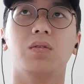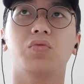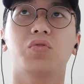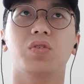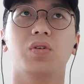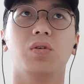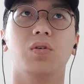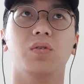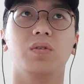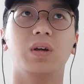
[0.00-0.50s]

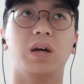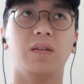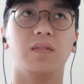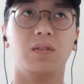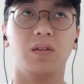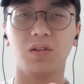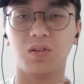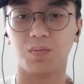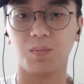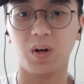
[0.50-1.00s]
so
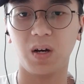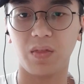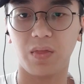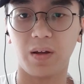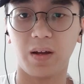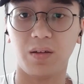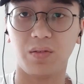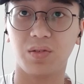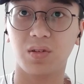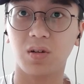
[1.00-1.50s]
this month
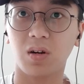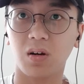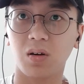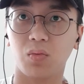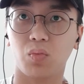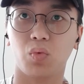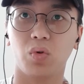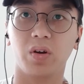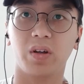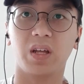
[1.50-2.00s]
I
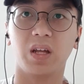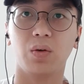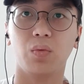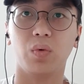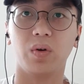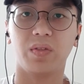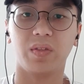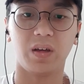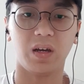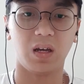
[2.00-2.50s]
started working
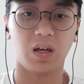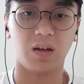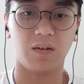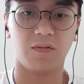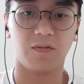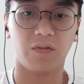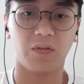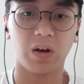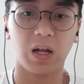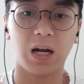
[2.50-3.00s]
with a
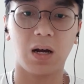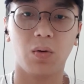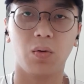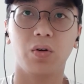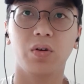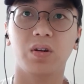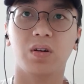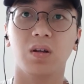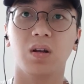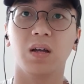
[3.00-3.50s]

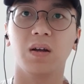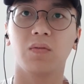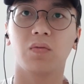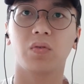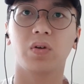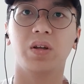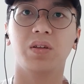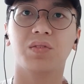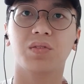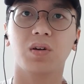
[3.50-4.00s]
flower
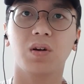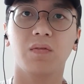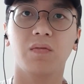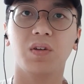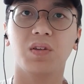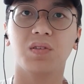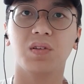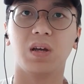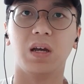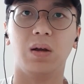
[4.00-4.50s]
delivery
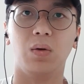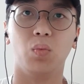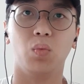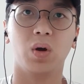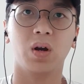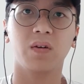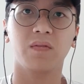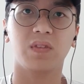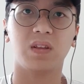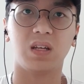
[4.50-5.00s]
service and
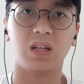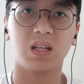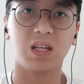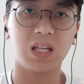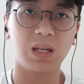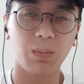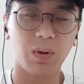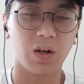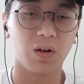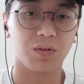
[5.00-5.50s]
one of the
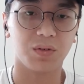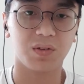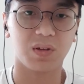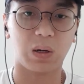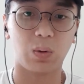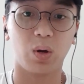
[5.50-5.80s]
emails,